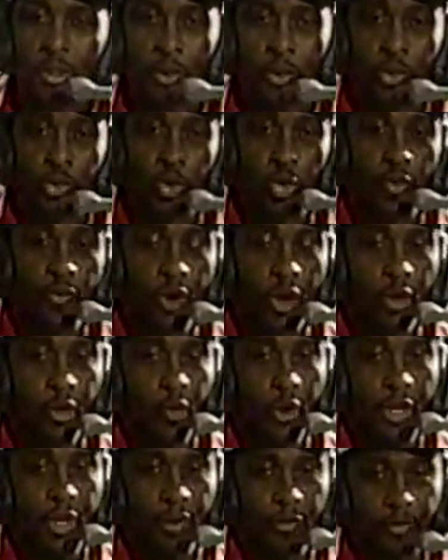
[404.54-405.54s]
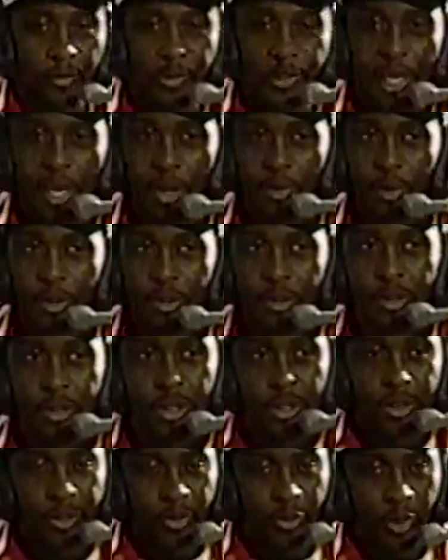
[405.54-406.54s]
We drove all the way here from Tampa
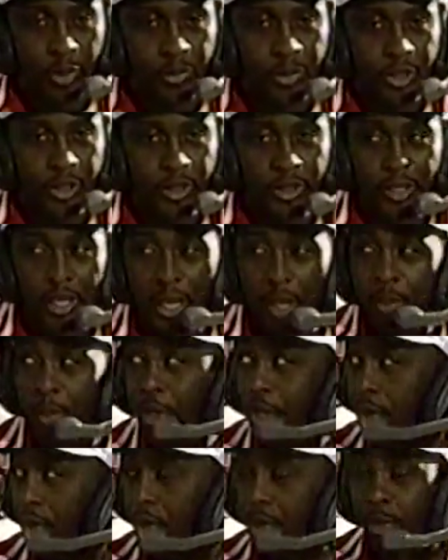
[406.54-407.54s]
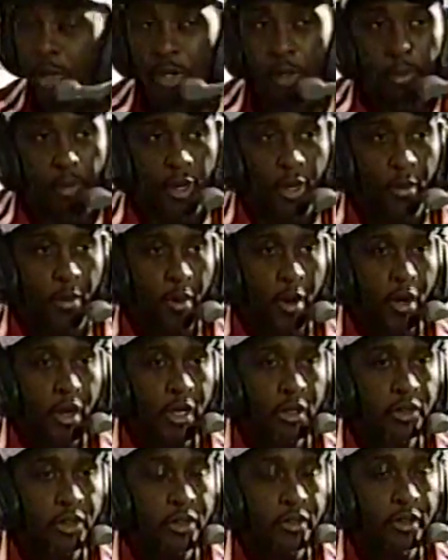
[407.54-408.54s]
to represent Tampa here at the Million Man March.
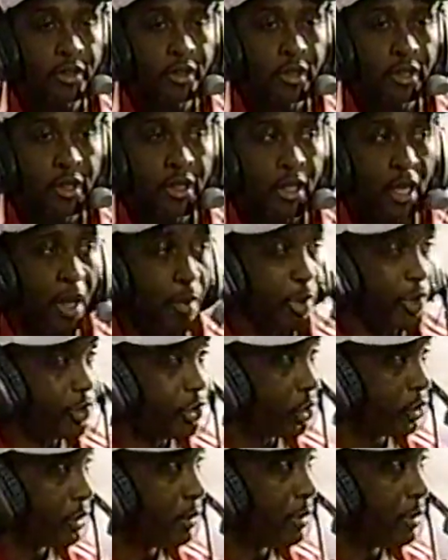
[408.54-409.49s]
I'm enjoying